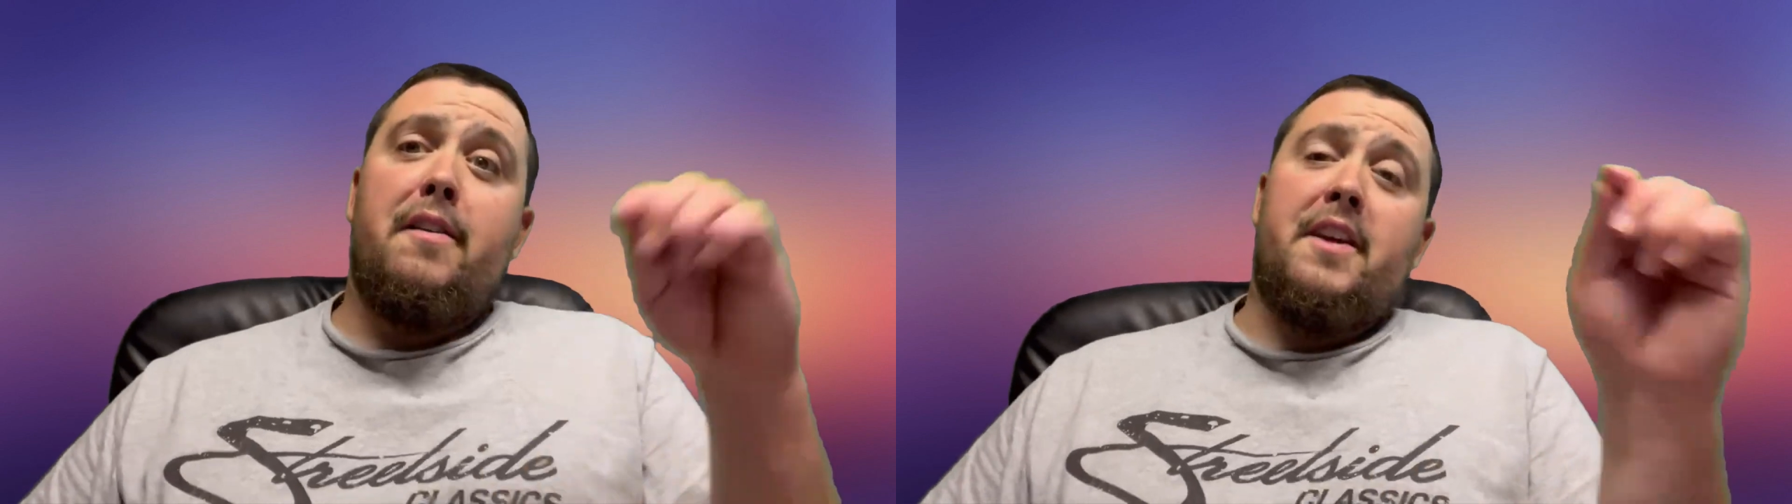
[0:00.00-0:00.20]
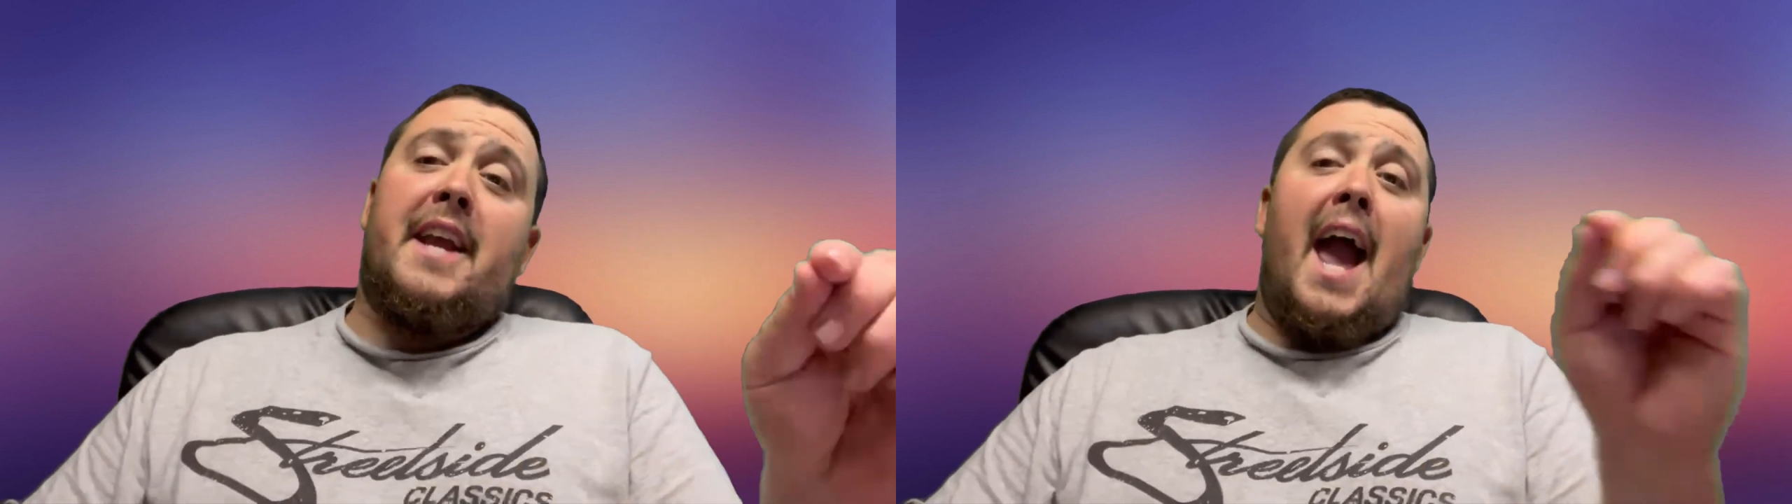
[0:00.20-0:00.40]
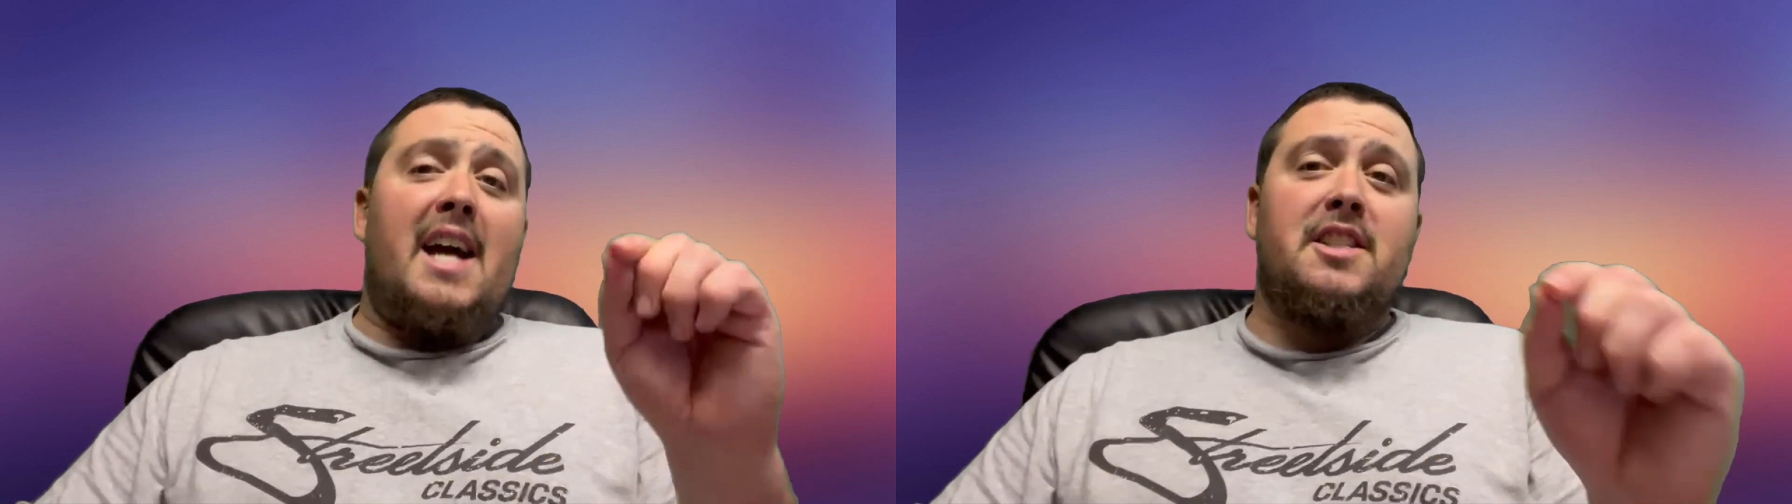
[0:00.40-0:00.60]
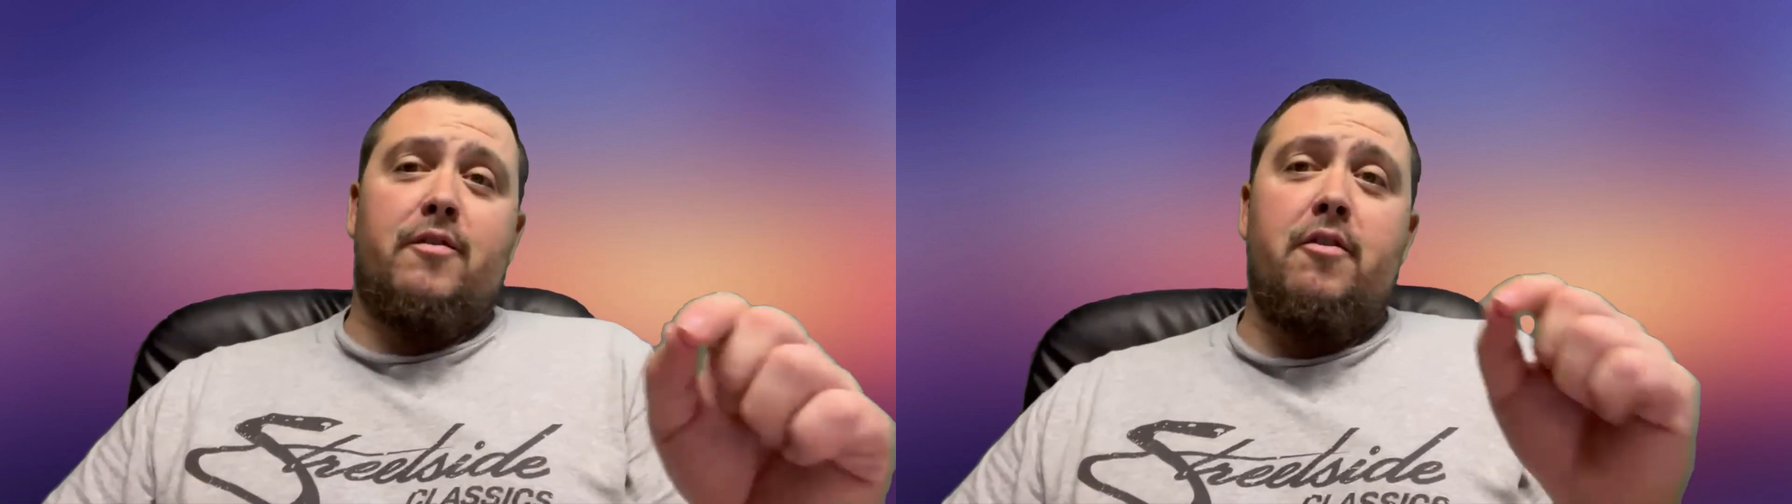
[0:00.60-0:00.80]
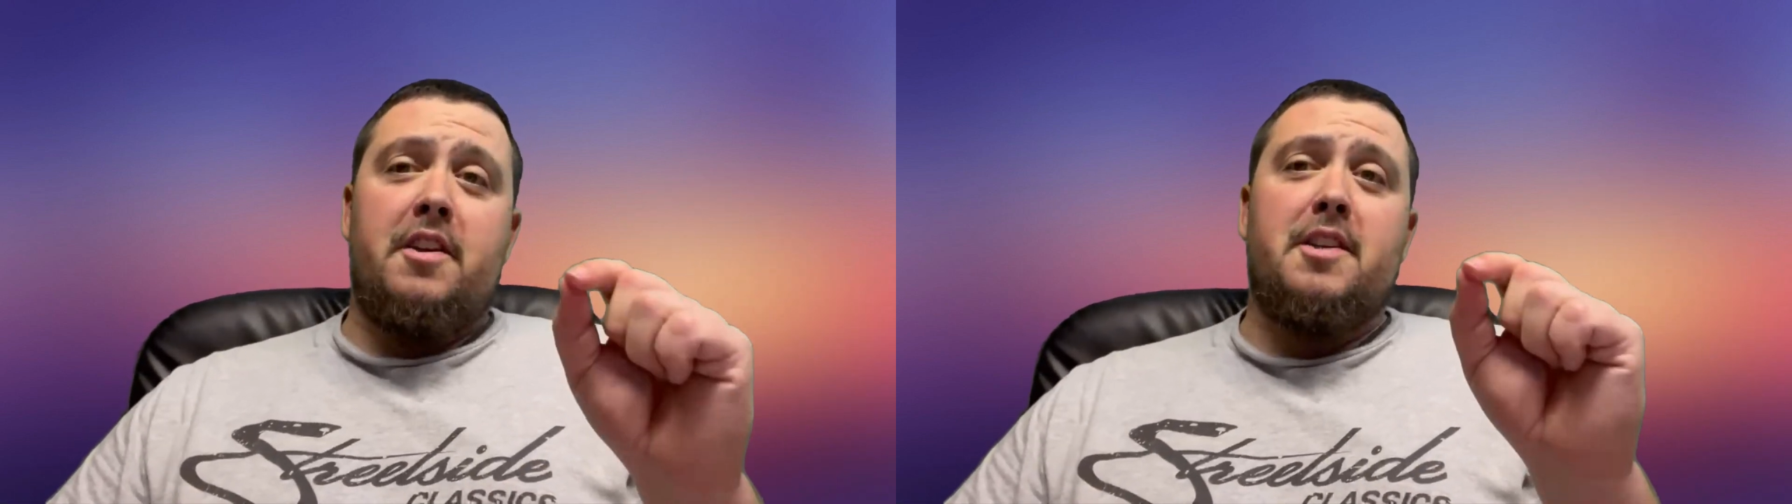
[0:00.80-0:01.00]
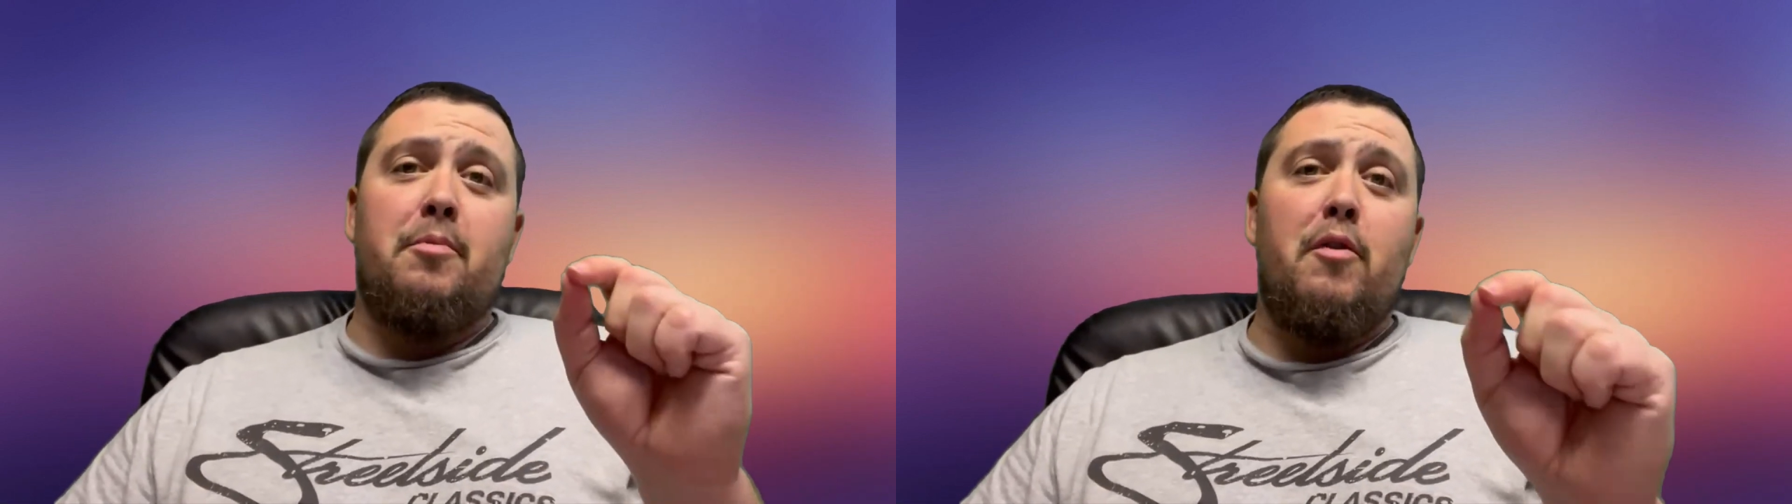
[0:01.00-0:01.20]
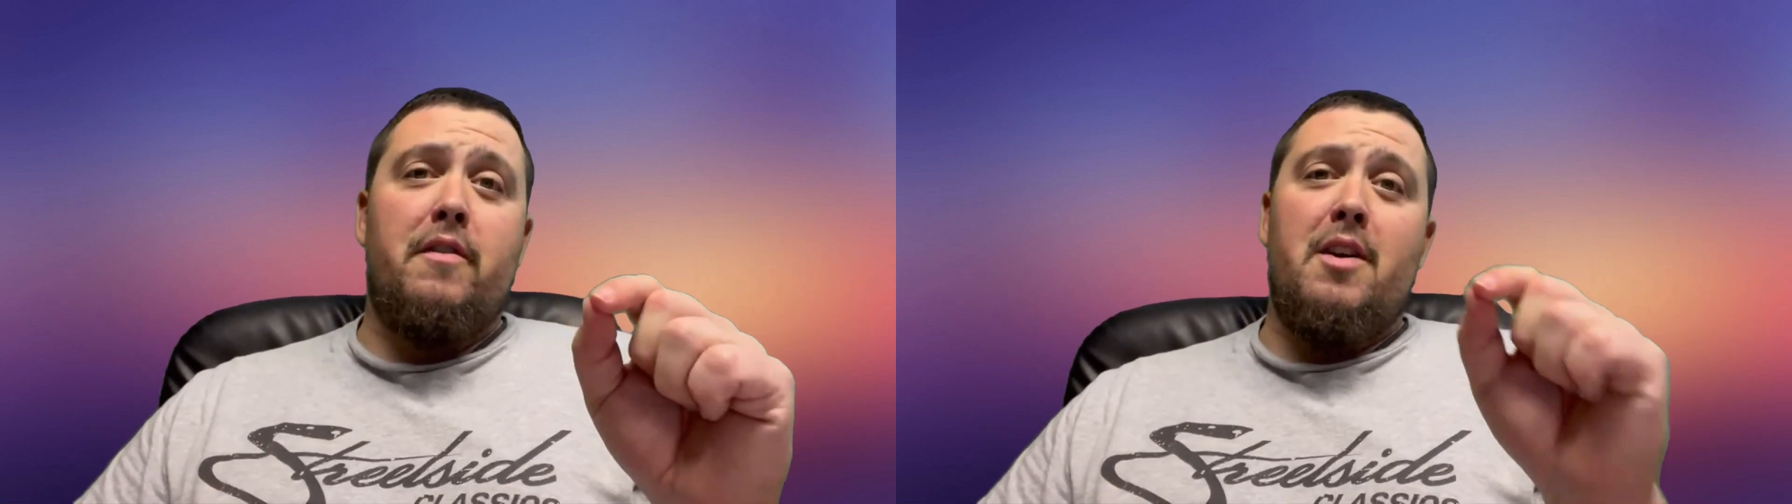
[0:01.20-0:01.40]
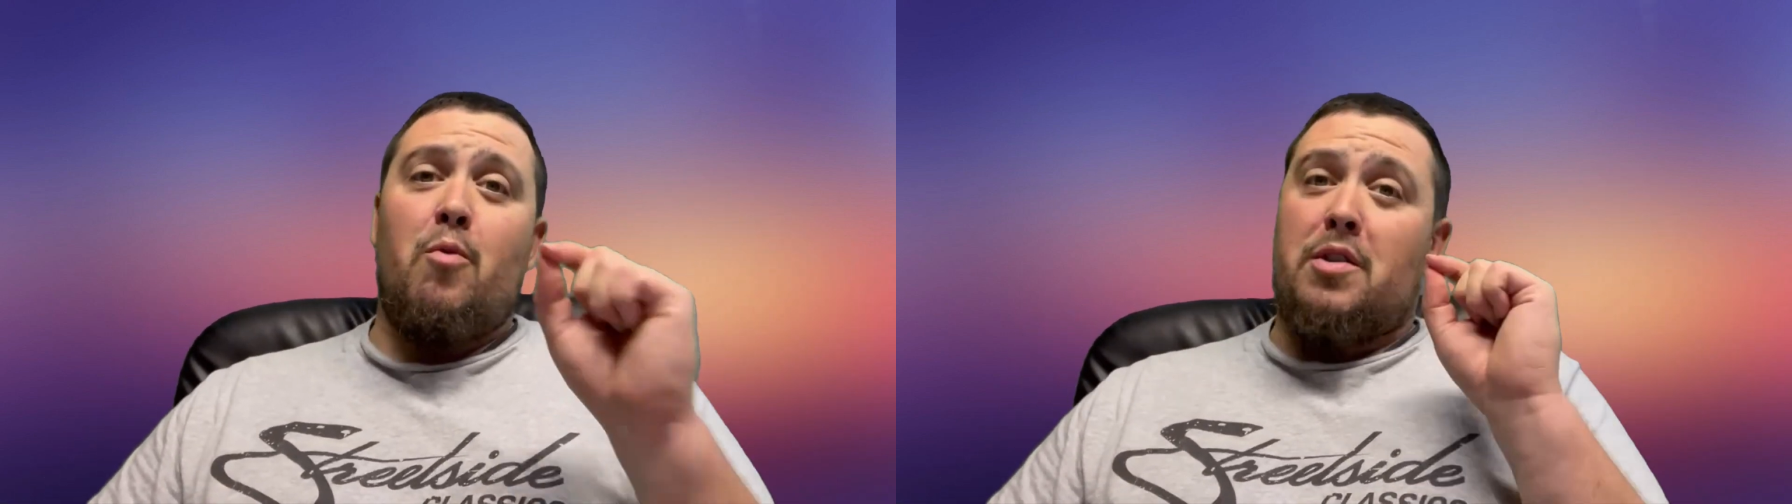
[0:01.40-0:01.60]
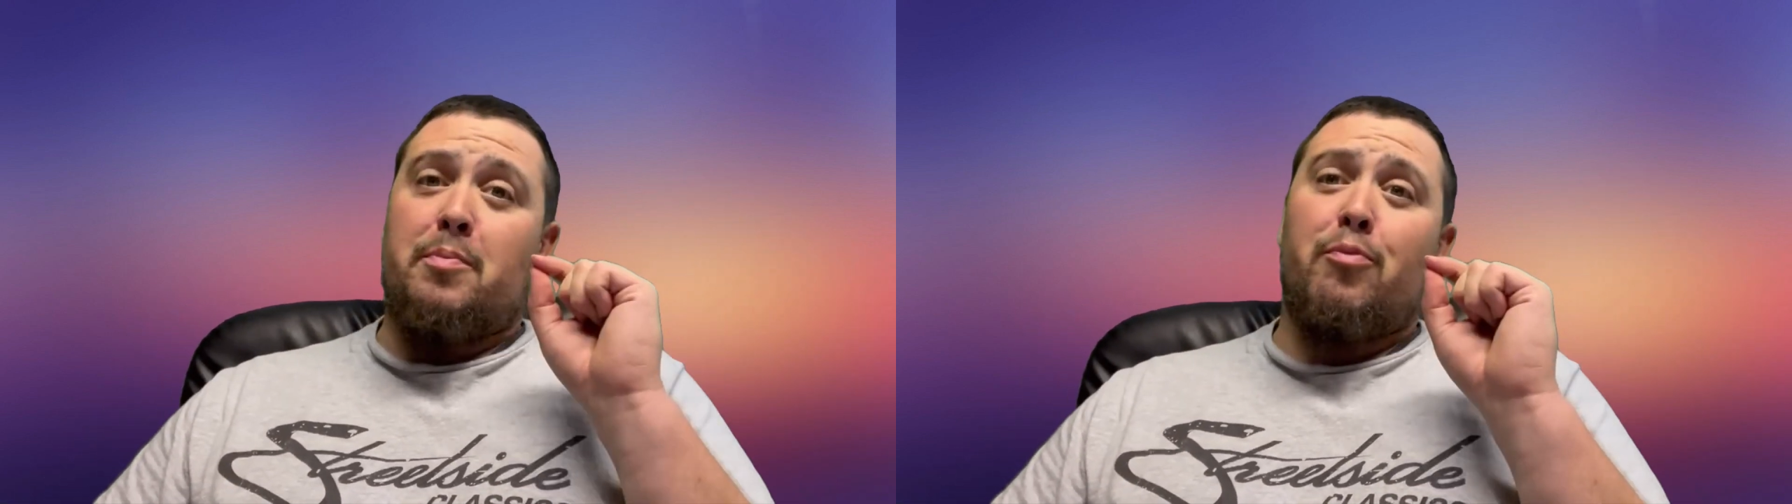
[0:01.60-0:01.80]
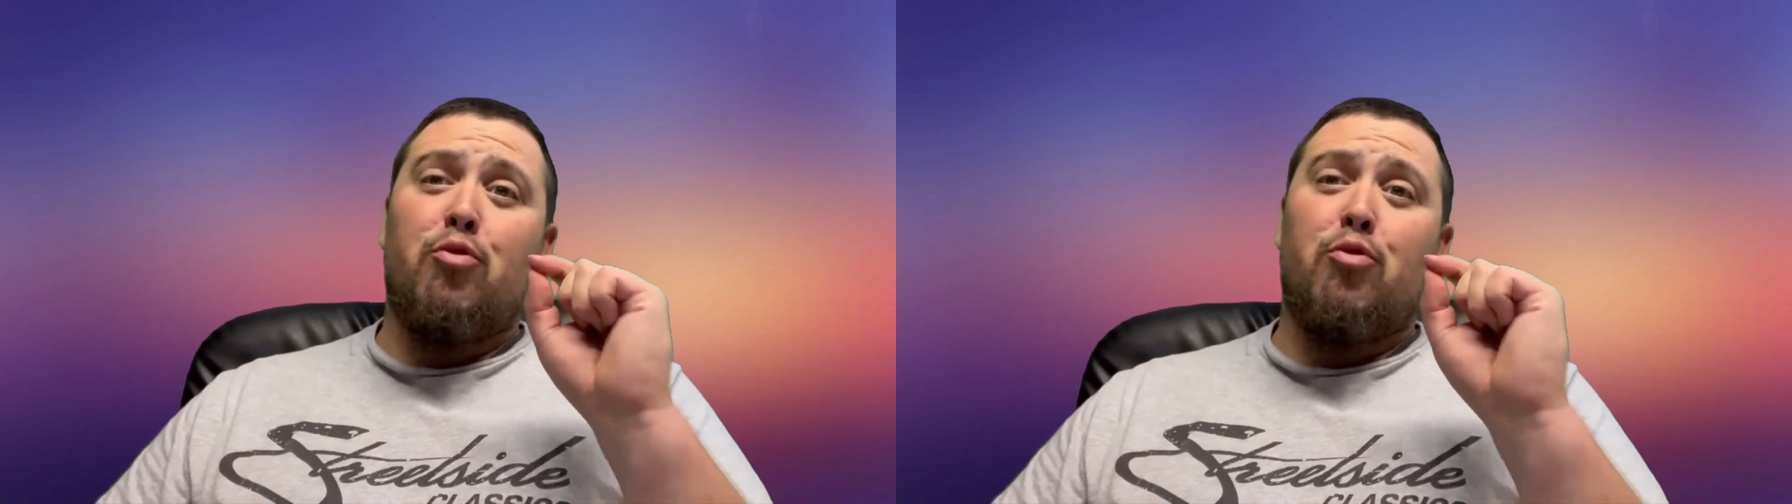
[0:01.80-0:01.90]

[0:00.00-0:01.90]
The cast for this movie was